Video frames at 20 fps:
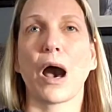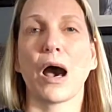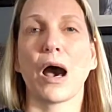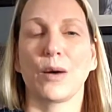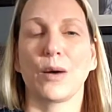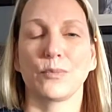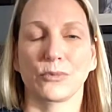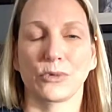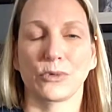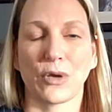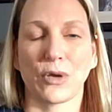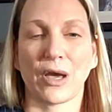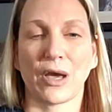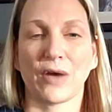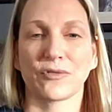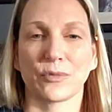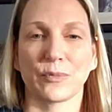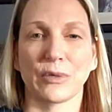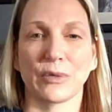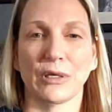You have
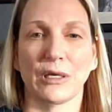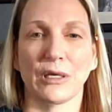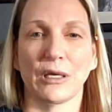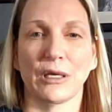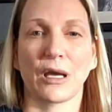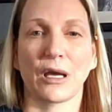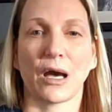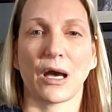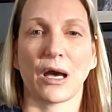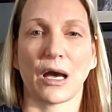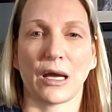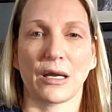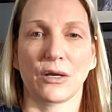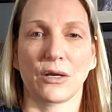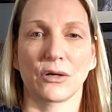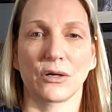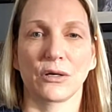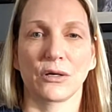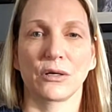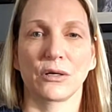to be
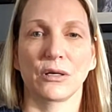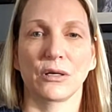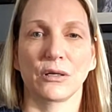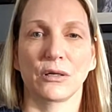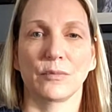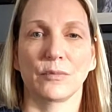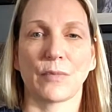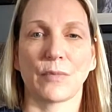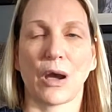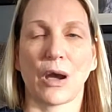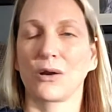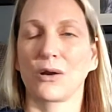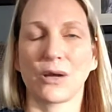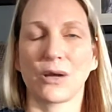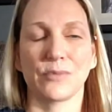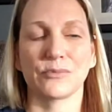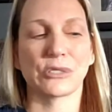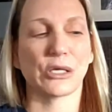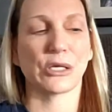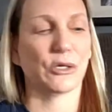hired, or
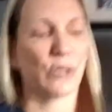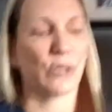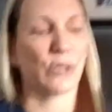I'm sorry, you have